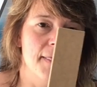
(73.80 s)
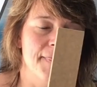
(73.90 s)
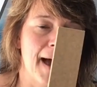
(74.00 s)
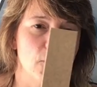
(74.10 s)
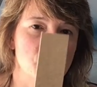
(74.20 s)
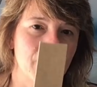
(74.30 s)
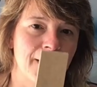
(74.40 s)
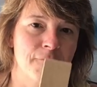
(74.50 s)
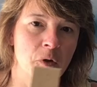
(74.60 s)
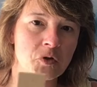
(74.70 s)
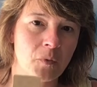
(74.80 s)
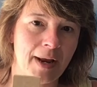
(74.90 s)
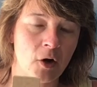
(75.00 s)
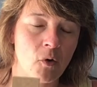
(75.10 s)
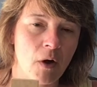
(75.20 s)
that was when I first ran
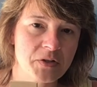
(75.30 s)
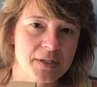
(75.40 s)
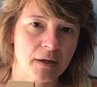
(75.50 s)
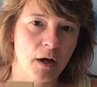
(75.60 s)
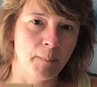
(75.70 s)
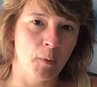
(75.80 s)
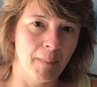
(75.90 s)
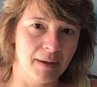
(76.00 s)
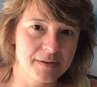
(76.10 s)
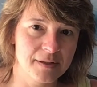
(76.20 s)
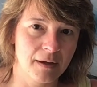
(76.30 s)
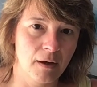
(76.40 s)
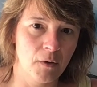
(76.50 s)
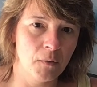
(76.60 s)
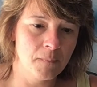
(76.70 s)
across it a couple months
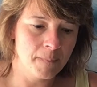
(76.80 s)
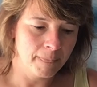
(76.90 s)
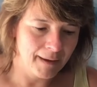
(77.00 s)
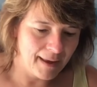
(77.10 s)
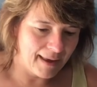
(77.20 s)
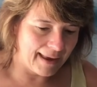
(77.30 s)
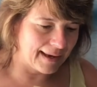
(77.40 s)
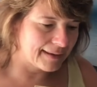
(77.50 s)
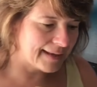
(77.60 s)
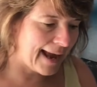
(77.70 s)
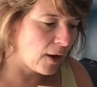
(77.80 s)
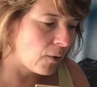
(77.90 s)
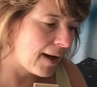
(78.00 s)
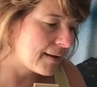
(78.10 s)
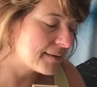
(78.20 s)
ago, and
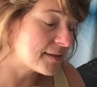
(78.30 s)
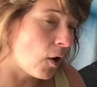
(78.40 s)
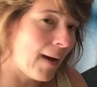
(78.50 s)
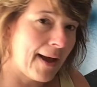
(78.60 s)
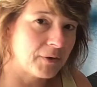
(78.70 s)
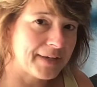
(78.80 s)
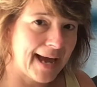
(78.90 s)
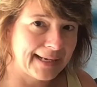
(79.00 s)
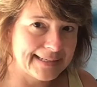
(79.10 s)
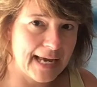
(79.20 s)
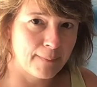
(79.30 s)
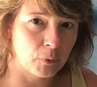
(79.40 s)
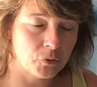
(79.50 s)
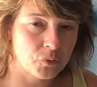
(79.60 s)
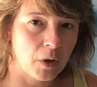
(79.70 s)
saw how dining
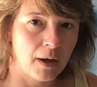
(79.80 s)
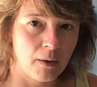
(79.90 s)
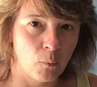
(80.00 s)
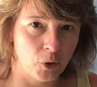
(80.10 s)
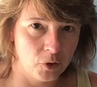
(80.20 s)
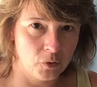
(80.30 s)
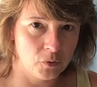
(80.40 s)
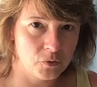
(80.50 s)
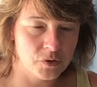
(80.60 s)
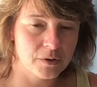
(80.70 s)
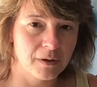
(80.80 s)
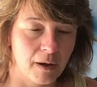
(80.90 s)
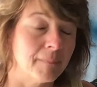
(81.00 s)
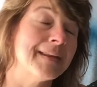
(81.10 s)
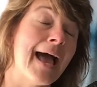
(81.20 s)
tables were used,
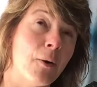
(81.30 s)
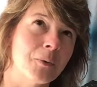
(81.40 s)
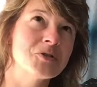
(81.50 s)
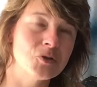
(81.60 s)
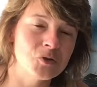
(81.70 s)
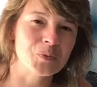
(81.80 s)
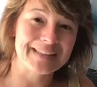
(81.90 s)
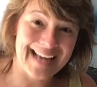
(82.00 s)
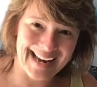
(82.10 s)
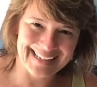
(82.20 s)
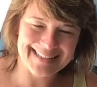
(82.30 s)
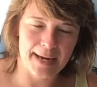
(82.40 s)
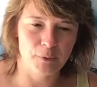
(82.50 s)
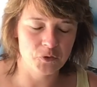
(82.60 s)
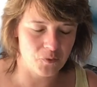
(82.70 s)
how it was used with dining
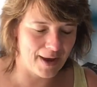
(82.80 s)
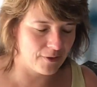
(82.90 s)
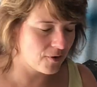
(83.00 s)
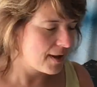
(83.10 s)
tables rather.